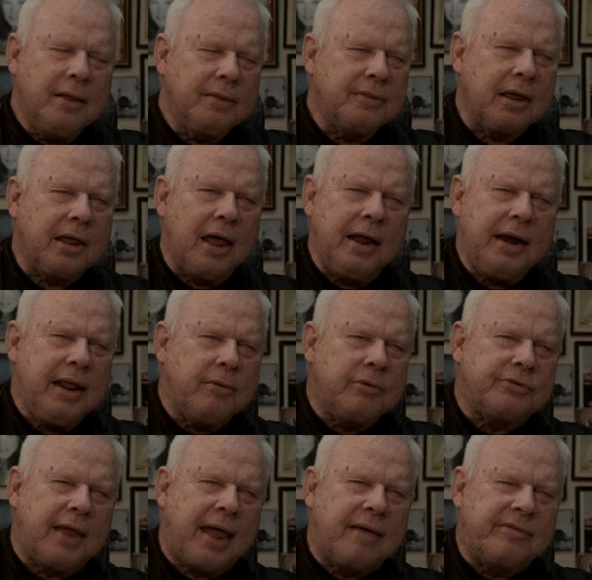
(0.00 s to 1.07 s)
The gun he
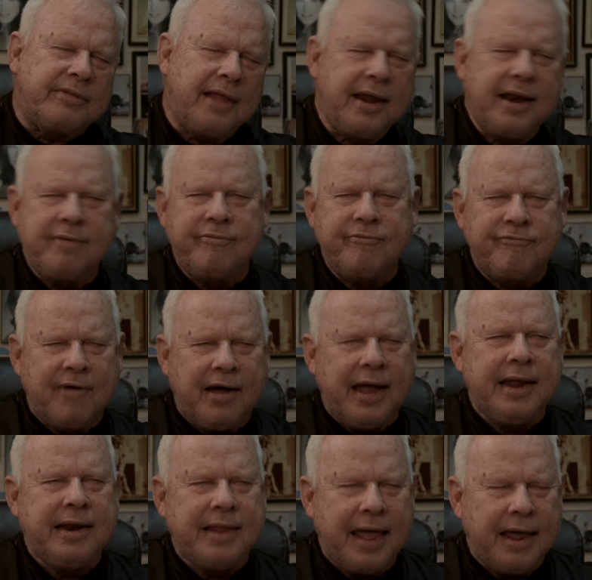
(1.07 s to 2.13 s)
was having, they didn't
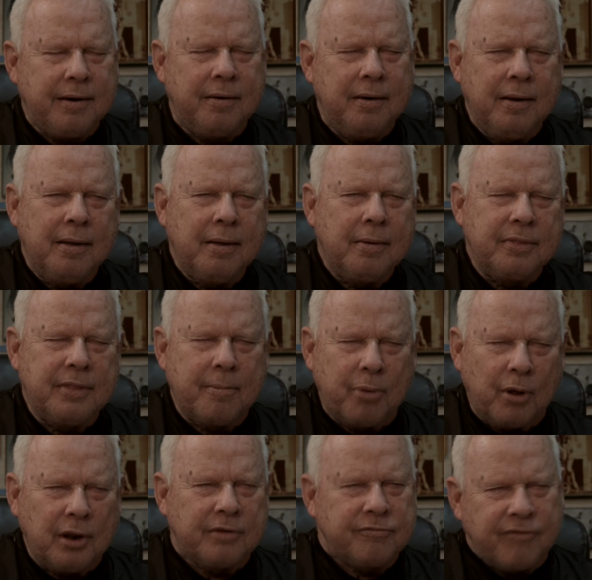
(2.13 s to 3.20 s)
find the
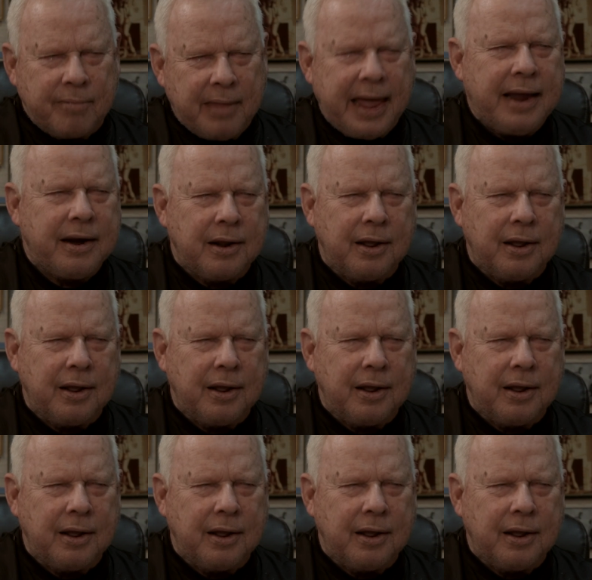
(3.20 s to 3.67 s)
bullet from that